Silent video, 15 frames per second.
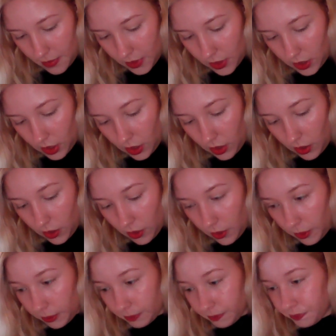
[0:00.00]

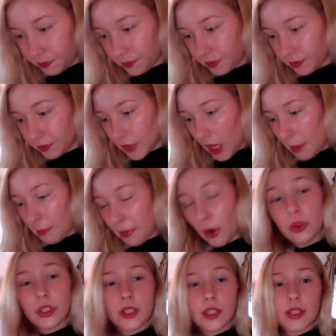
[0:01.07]
So
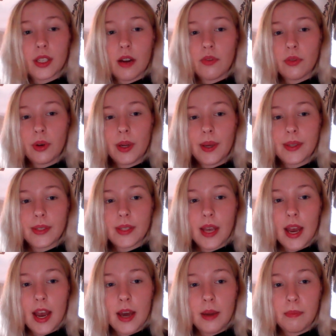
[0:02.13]
both discoveries
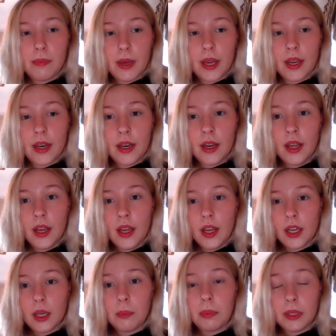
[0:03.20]
had been
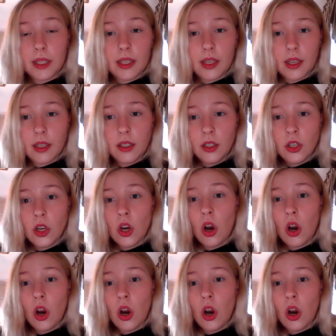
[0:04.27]
completed.